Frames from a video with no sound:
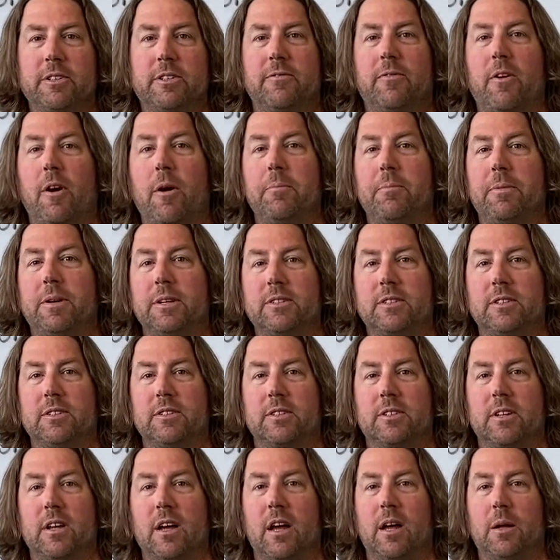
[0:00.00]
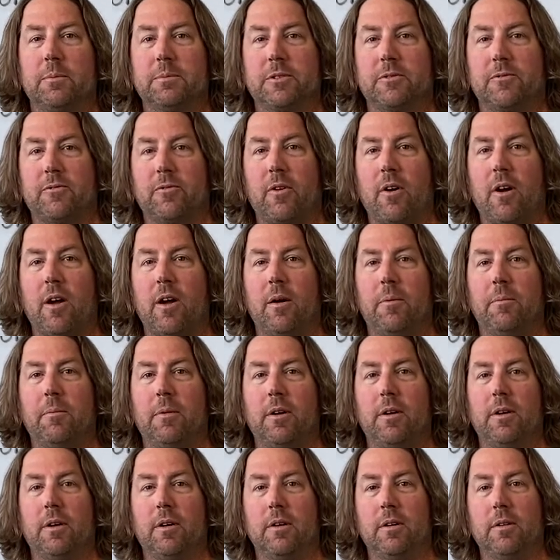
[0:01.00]
of our business comes from
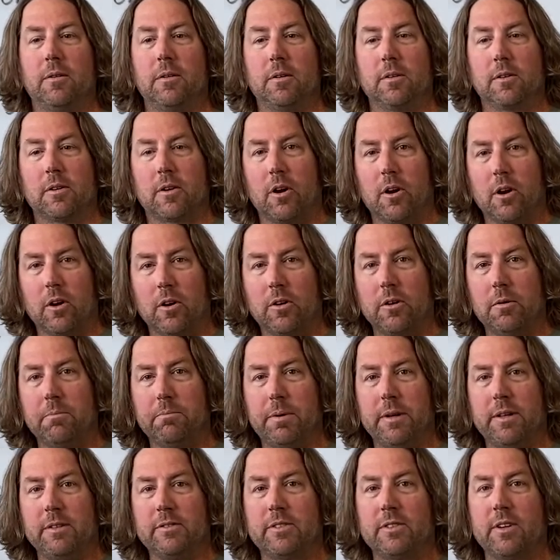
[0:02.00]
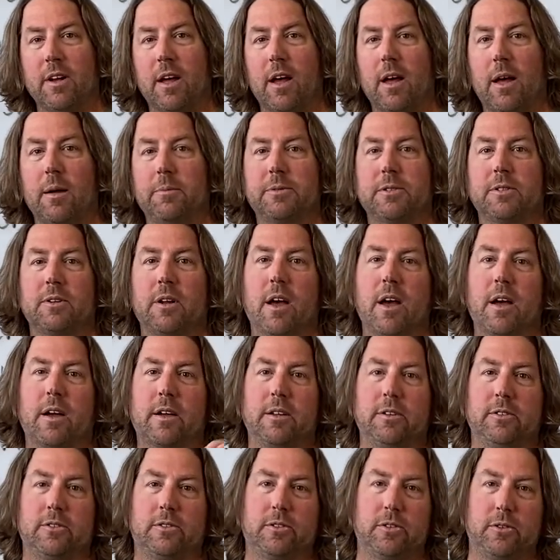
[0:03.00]
current beef snobs
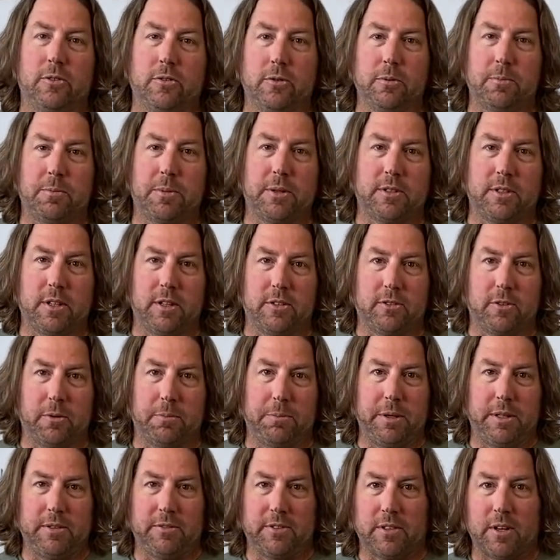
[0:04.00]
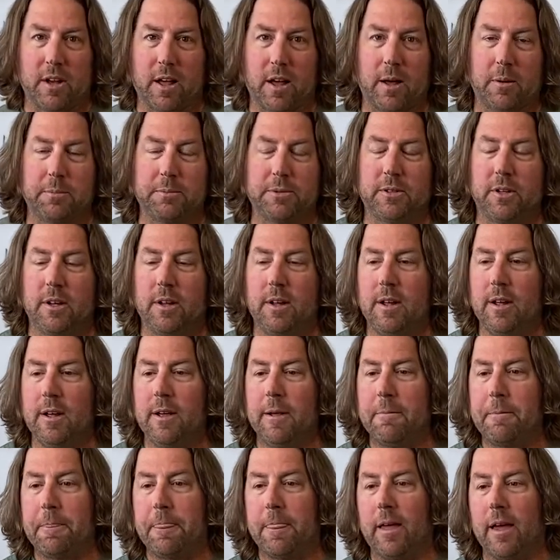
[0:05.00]
talking to potential beef snobs.
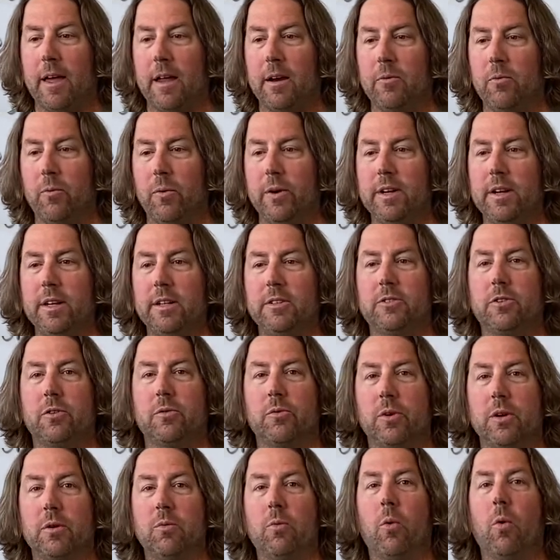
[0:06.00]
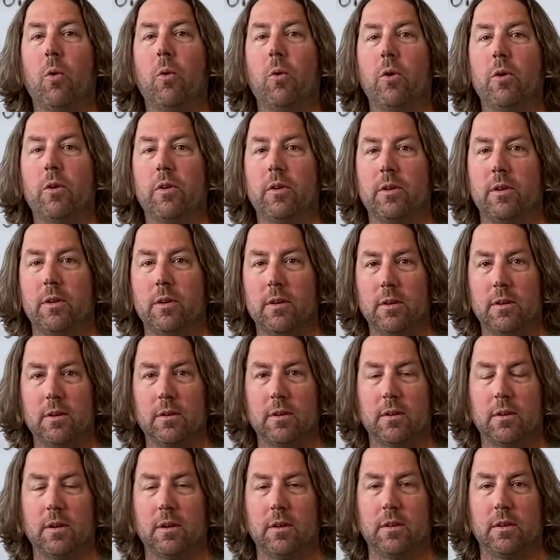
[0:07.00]
And we need to reward
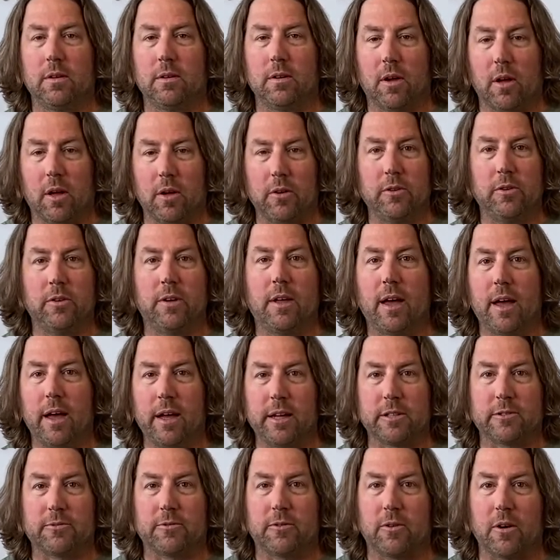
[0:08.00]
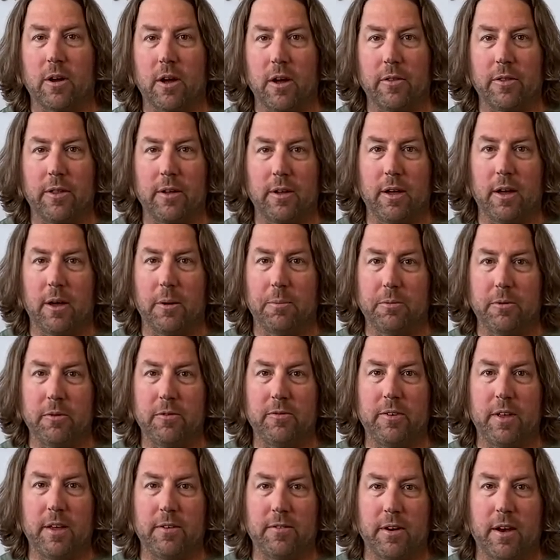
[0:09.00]
all you guys for all the help
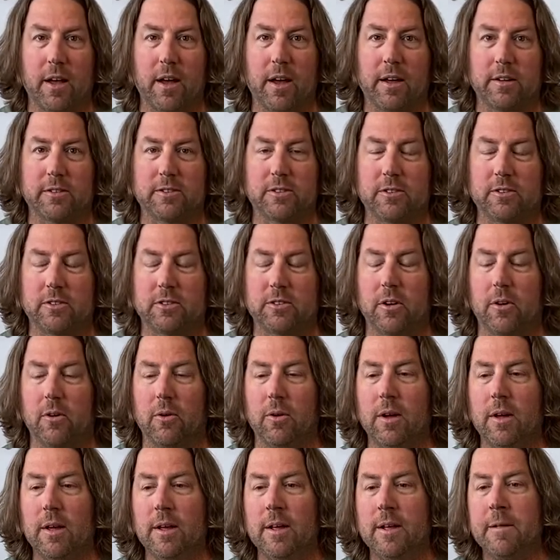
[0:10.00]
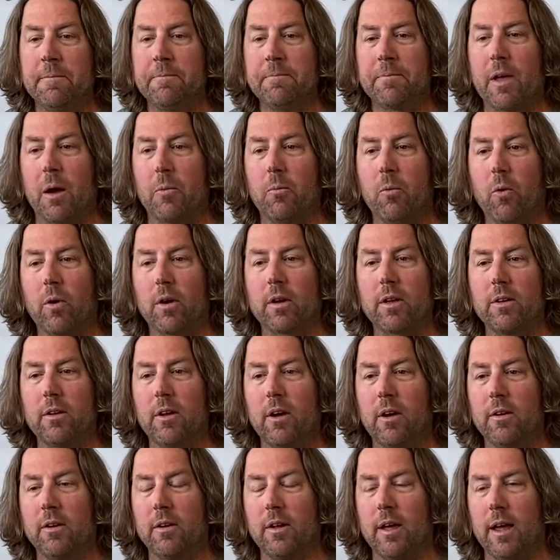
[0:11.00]
you've given us. And so I'm working
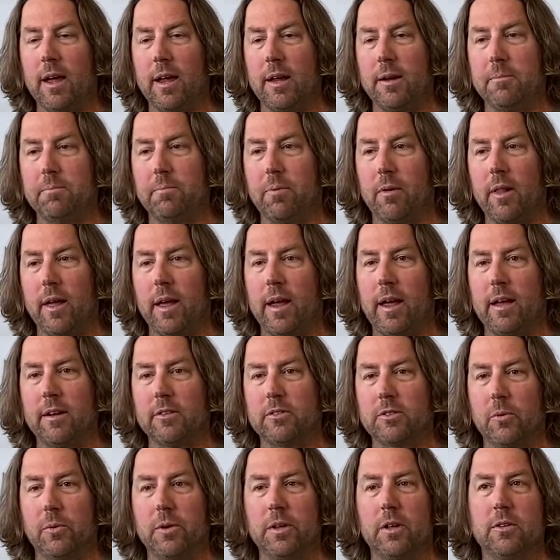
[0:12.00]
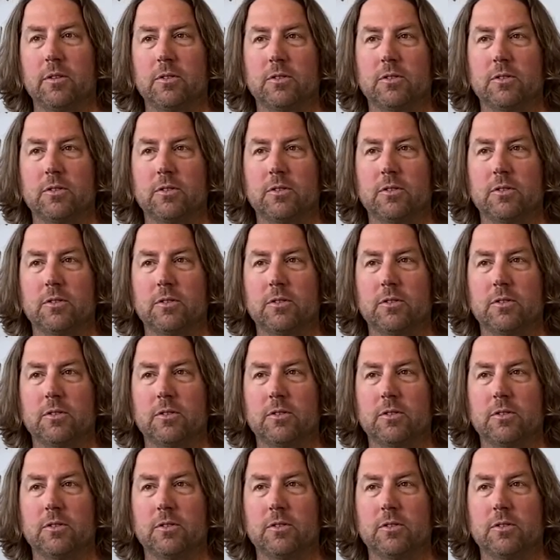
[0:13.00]
on a plan. So we